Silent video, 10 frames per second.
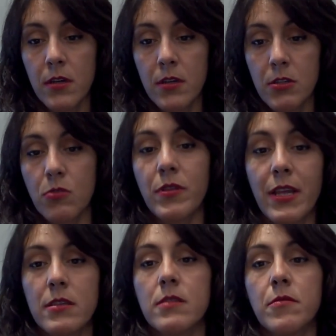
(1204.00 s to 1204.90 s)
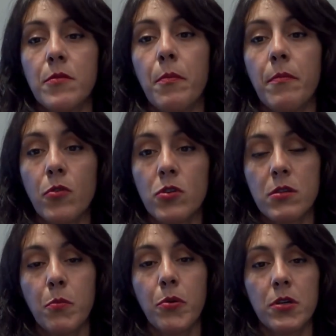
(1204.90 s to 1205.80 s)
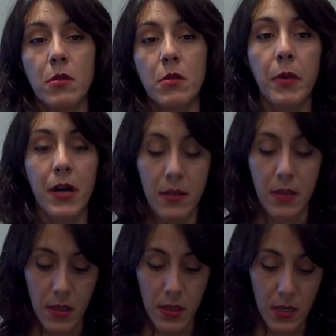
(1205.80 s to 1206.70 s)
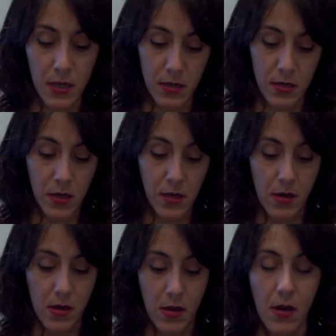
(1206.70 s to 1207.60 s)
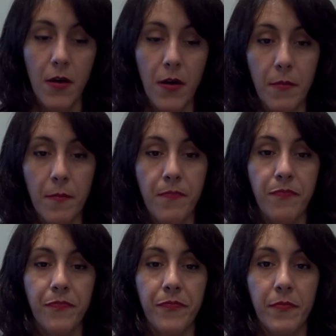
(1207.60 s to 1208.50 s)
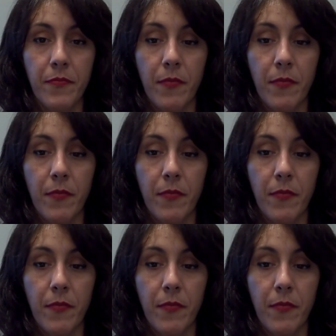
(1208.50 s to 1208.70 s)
So that's the most important part, I think. And